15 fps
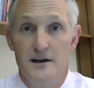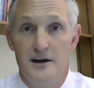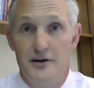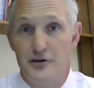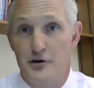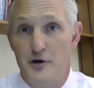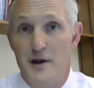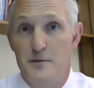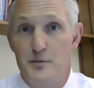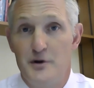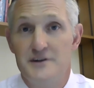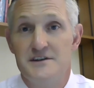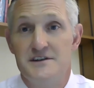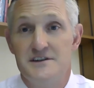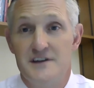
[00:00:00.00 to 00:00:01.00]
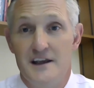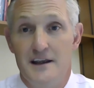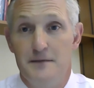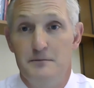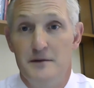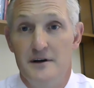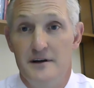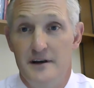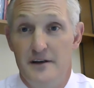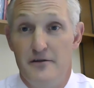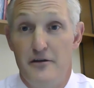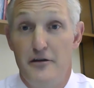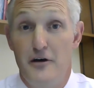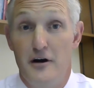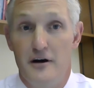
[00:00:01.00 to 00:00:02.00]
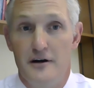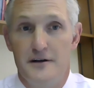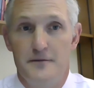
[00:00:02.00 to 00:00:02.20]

and the Great Britain team in third.